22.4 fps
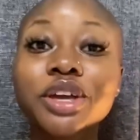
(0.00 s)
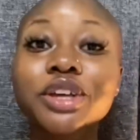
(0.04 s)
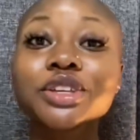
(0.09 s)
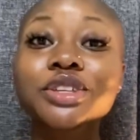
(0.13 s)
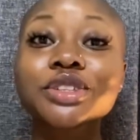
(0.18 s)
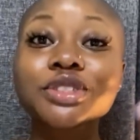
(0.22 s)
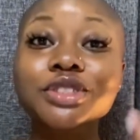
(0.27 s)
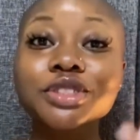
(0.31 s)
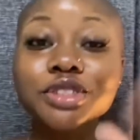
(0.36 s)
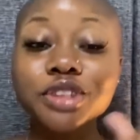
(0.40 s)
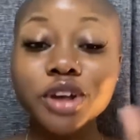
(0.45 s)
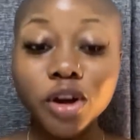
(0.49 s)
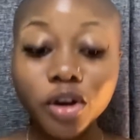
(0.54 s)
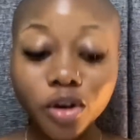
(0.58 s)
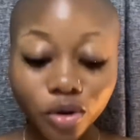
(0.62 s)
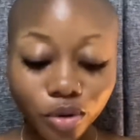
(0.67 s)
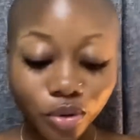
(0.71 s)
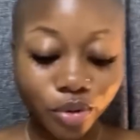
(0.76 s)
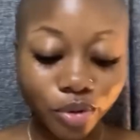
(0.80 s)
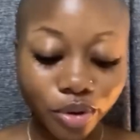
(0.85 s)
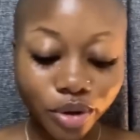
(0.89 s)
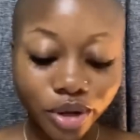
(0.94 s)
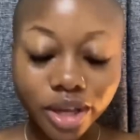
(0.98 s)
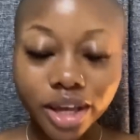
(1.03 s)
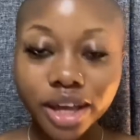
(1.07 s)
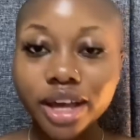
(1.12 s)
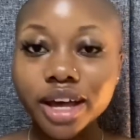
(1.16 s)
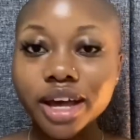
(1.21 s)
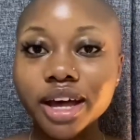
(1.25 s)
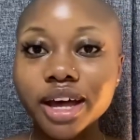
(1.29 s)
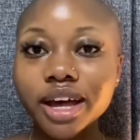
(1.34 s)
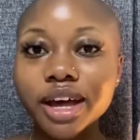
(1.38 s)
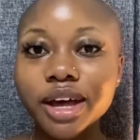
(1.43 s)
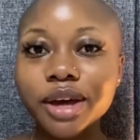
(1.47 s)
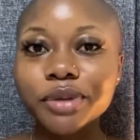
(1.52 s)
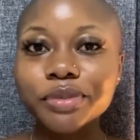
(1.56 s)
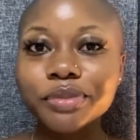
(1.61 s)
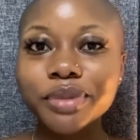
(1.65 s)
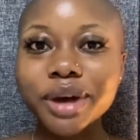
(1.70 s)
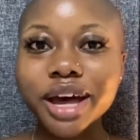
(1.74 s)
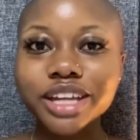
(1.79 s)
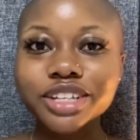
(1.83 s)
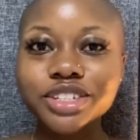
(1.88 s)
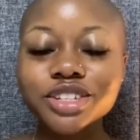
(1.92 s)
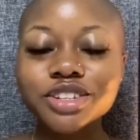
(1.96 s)
So um,
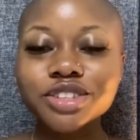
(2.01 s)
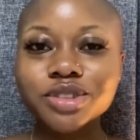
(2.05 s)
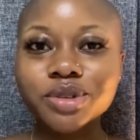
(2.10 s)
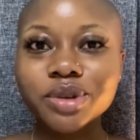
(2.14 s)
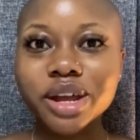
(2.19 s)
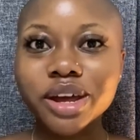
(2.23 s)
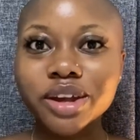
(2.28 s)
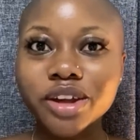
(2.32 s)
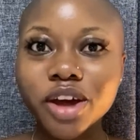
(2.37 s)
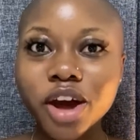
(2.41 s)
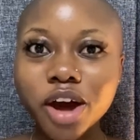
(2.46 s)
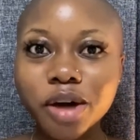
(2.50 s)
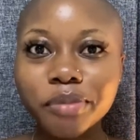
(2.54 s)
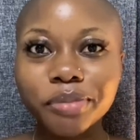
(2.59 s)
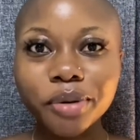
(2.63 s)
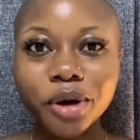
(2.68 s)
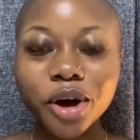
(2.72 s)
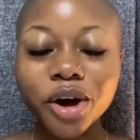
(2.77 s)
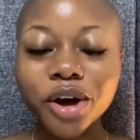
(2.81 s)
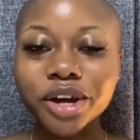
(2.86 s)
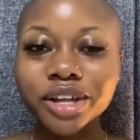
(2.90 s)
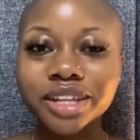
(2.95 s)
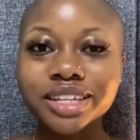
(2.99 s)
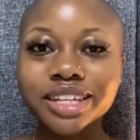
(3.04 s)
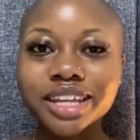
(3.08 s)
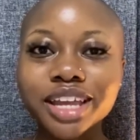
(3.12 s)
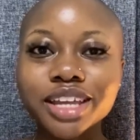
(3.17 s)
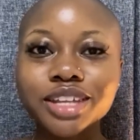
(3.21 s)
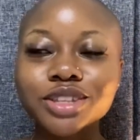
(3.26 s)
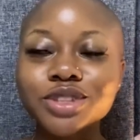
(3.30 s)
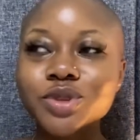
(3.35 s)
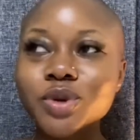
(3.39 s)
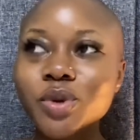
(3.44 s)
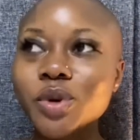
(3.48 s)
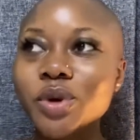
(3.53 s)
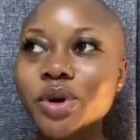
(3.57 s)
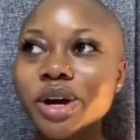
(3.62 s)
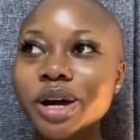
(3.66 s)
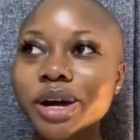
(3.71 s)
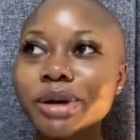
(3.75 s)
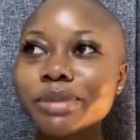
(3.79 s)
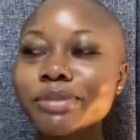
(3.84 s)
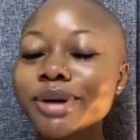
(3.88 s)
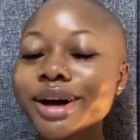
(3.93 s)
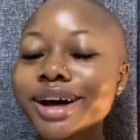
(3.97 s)
I just thought I'd hop on and talk
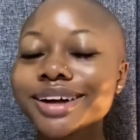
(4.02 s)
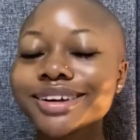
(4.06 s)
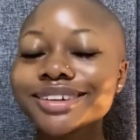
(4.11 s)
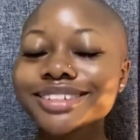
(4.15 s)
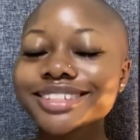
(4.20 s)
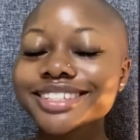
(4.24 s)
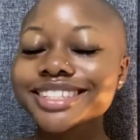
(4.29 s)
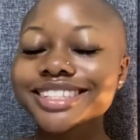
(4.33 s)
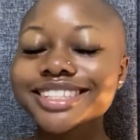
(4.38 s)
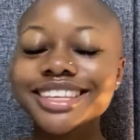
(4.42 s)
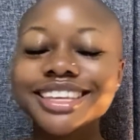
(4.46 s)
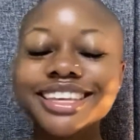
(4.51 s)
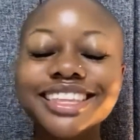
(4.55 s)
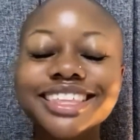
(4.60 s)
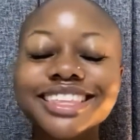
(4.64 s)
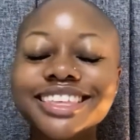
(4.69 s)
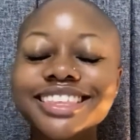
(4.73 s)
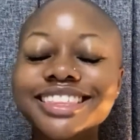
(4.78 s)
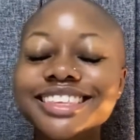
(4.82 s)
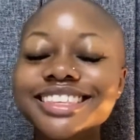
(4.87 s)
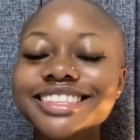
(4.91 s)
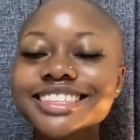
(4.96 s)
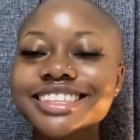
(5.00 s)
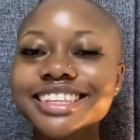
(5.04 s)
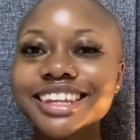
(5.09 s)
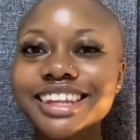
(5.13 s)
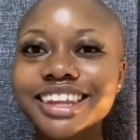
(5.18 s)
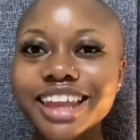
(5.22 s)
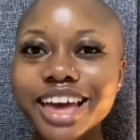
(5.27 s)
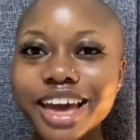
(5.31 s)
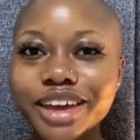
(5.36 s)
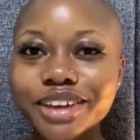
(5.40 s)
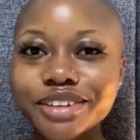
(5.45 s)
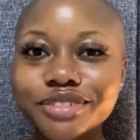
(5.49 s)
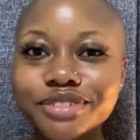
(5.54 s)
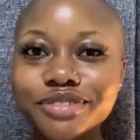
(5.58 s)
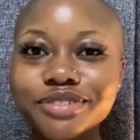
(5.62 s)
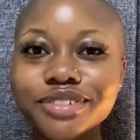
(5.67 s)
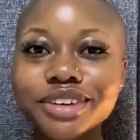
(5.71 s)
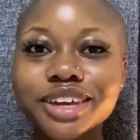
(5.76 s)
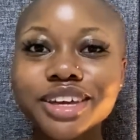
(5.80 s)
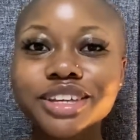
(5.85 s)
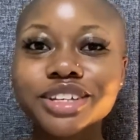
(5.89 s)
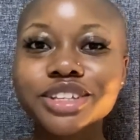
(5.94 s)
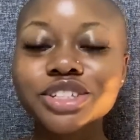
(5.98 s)
about this life
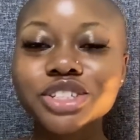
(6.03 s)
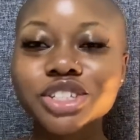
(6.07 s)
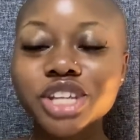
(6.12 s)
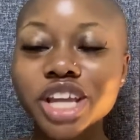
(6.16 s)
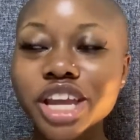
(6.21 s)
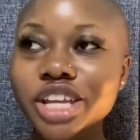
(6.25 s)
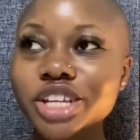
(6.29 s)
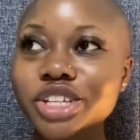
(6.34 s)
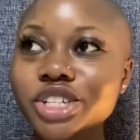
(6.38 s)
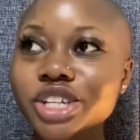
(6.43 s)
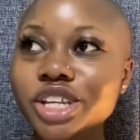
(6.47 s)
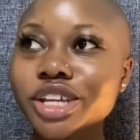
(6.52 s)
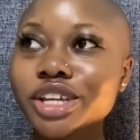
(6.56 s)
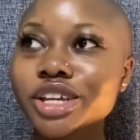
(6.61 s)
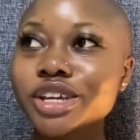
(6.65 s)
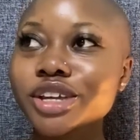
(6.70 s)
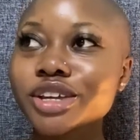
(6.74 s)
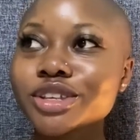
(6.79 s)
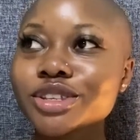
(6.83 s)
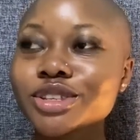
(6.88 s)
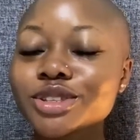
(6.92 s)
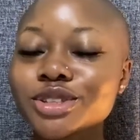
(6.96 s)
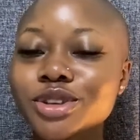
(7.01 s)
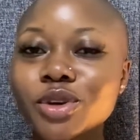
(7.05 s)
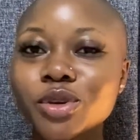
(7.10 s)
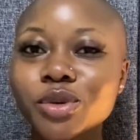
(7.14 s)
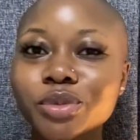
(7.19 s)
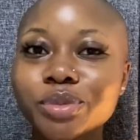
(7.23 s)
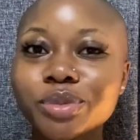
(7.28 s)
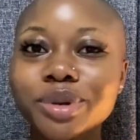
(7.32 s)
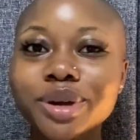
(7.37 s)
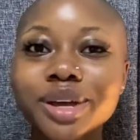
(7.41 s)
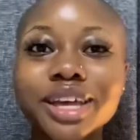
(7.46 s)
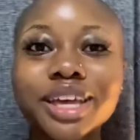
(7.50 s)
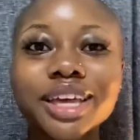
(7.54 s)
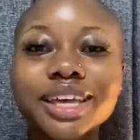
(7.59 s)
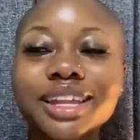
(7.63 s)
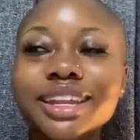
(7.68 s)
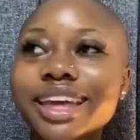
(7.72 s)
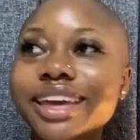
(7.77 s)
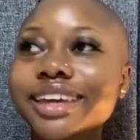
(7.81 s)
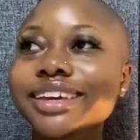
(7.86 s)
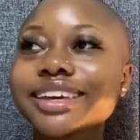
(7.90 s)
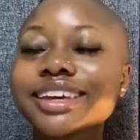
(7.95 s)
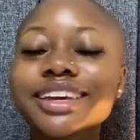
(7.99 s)
changing soap.
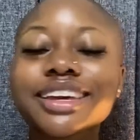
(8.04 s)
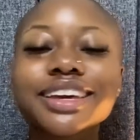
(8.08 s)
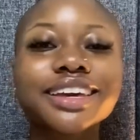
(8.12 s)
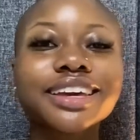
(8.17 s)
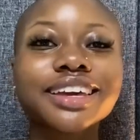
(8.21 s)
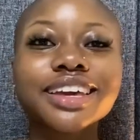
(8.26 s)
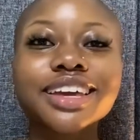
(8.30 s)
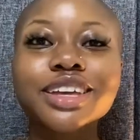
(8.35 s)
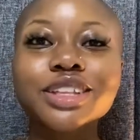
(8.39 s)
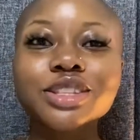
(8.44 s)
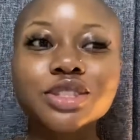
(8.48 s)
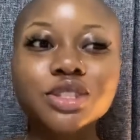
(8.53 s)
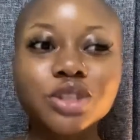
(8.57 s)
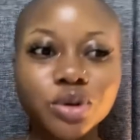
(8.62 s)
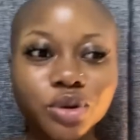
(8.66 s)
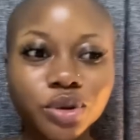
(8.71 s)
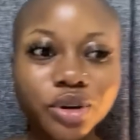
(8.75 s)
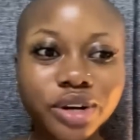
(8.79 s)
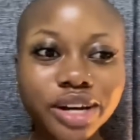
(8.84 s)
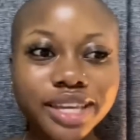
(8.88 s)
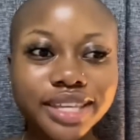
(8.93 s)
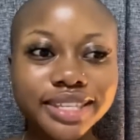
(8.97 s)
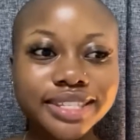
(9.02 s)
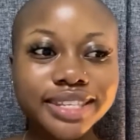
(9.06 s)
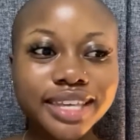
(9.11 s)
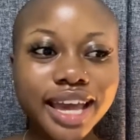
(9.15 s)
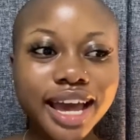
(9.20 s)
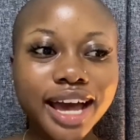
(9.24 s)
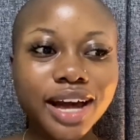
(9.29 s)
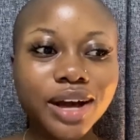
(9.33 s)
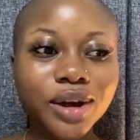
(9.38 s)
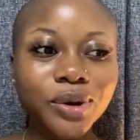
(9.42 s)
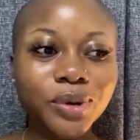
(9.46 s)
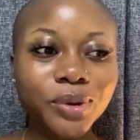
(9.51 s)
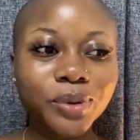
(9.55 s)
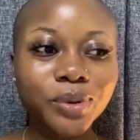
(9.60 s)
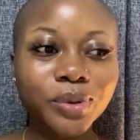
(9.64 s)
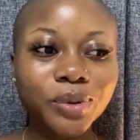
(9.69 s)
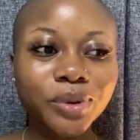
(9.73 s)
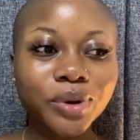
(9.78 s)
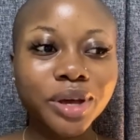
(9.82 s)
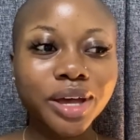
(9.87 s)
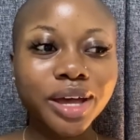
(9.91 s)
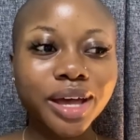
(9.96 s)
Like, it's so crazy how